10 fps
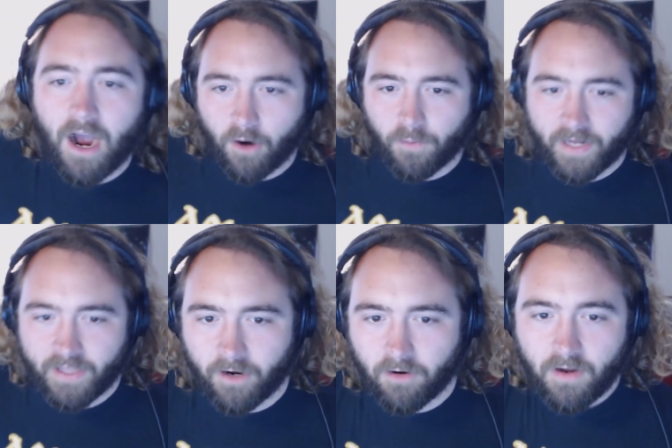Already
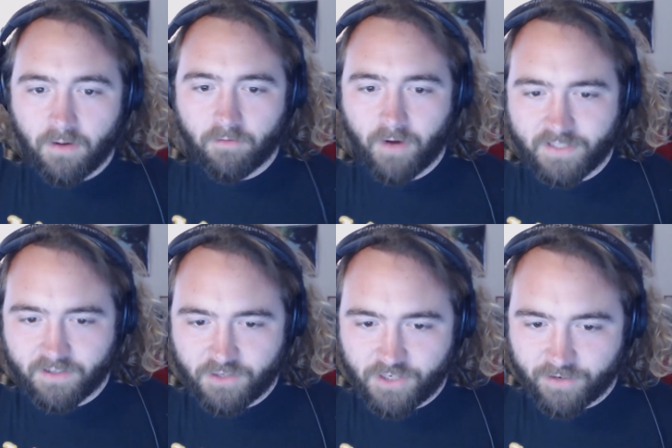know. Rising of
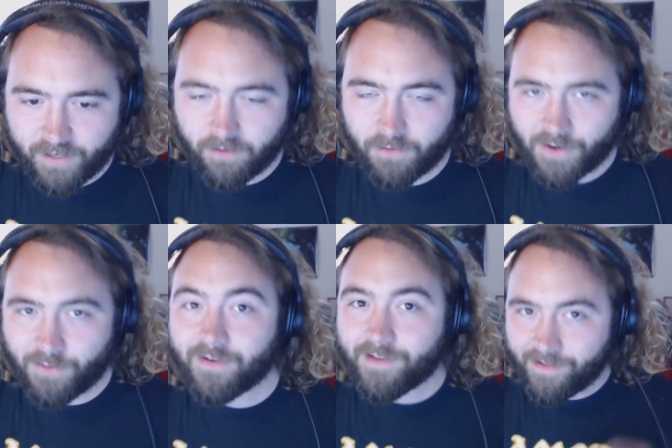the Shield Hero, though.
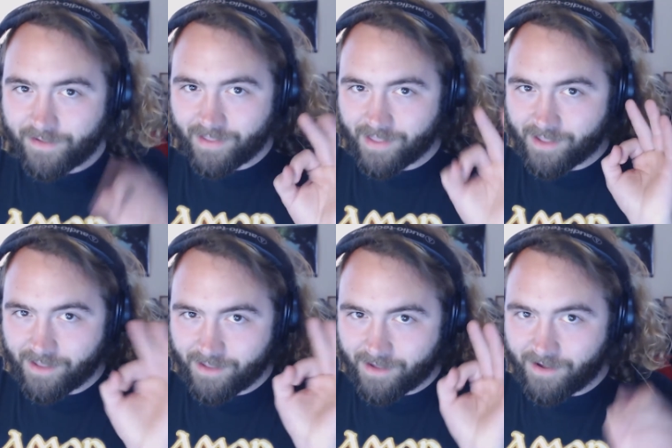
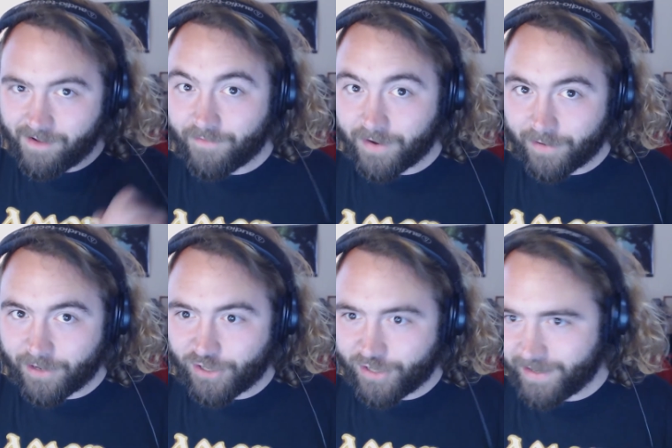Very good.